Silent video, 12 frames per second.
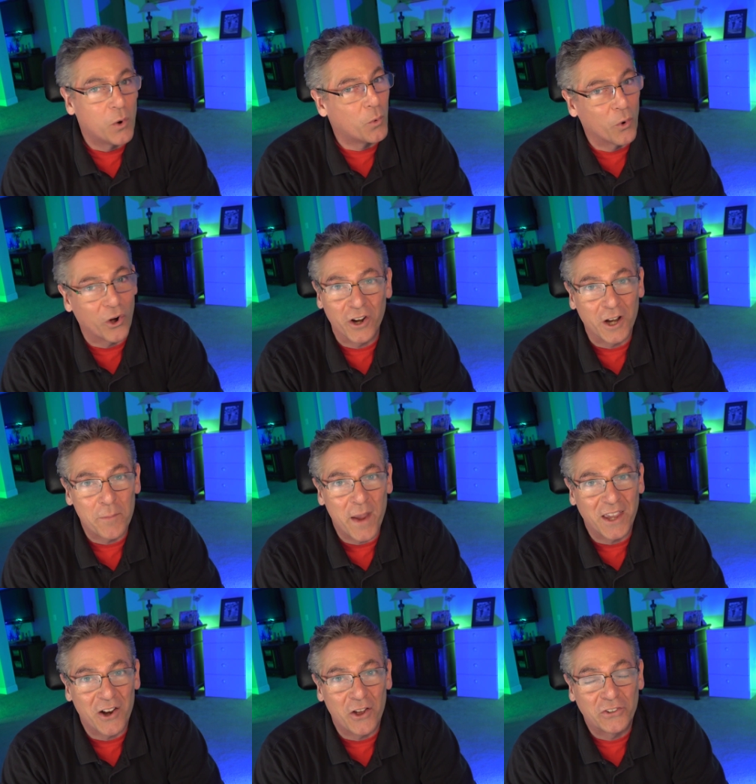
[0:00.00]
We're going to
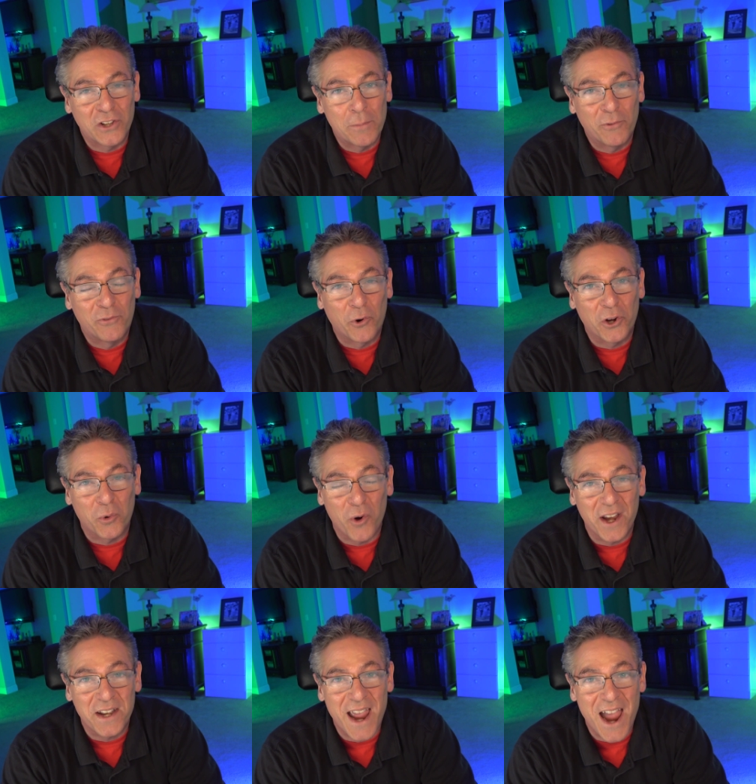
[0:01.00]
make it all simple for you
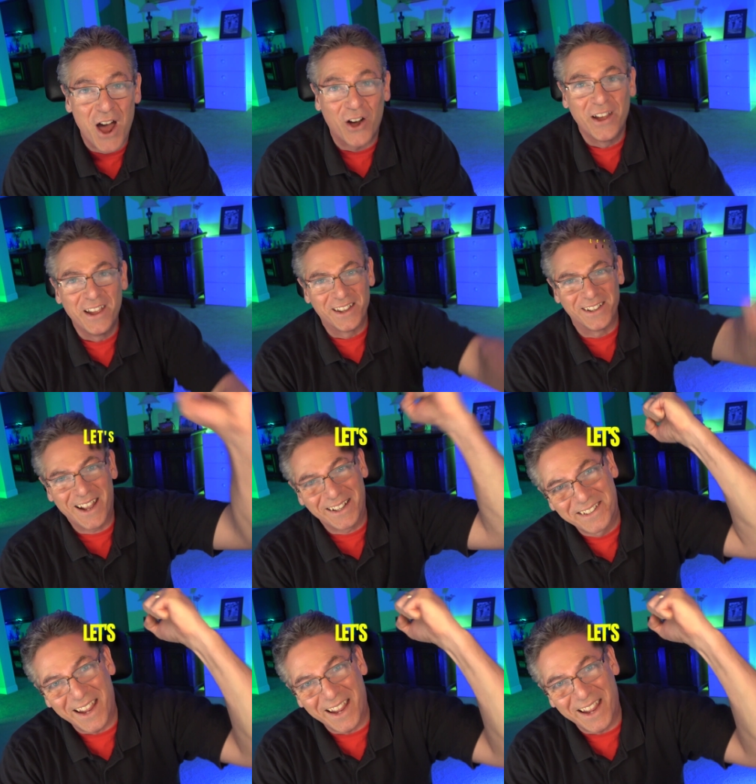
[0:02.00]
right now. Let's